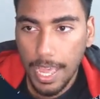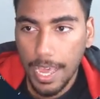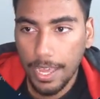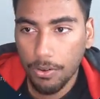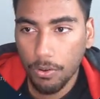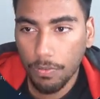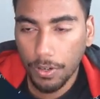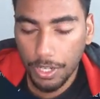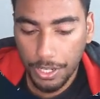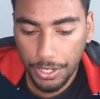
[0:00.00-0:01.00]
And over
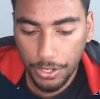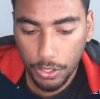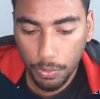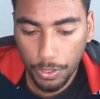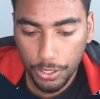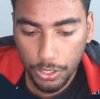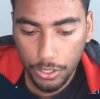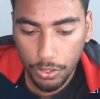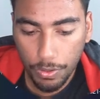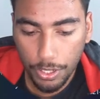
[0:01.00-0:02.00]
here, we're
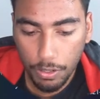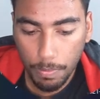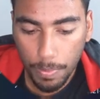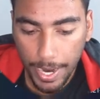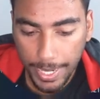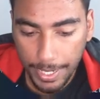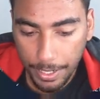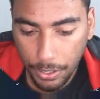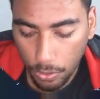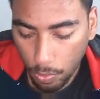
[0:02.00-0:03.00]
just going to bind
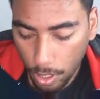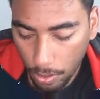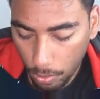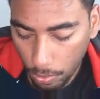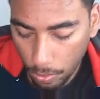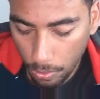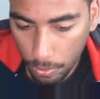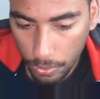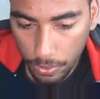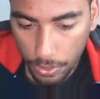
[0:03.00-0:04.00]
it to our
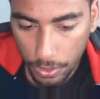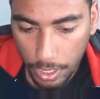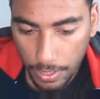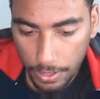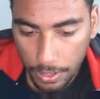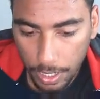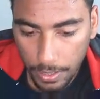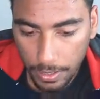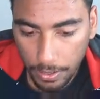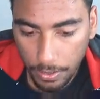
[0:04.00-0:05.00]
localhost, so
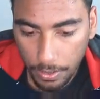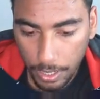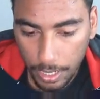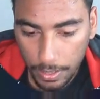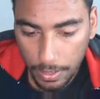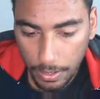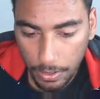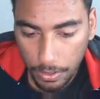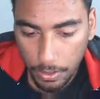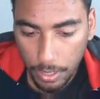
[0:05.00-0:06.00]

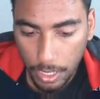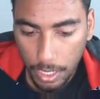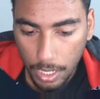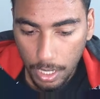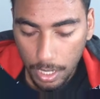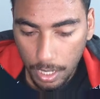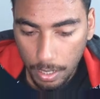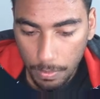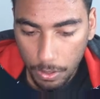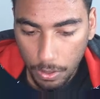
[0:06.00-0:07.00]
0.0.0.0
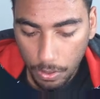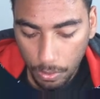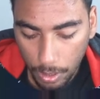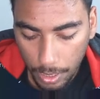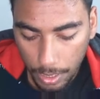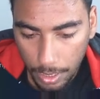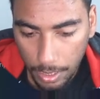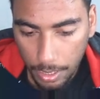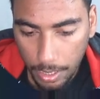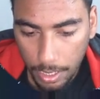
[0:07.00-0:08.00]
um,
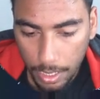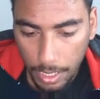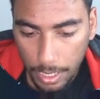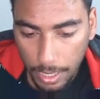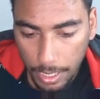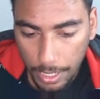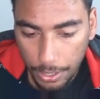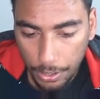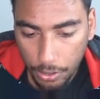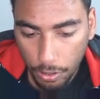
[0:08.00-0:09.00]
colon, and then
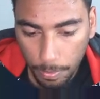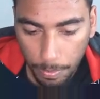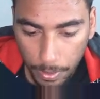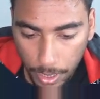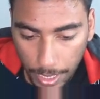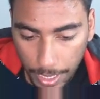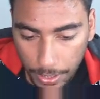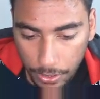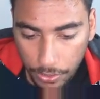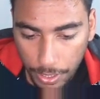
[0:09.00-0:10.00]

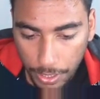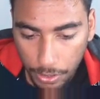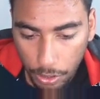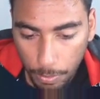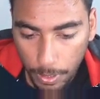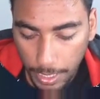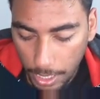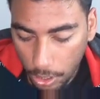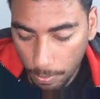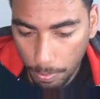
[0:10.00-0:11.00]
interpolate, string interpolate
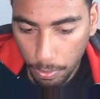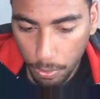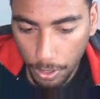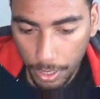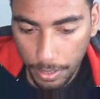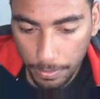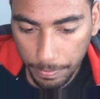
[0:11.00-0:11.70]
our port.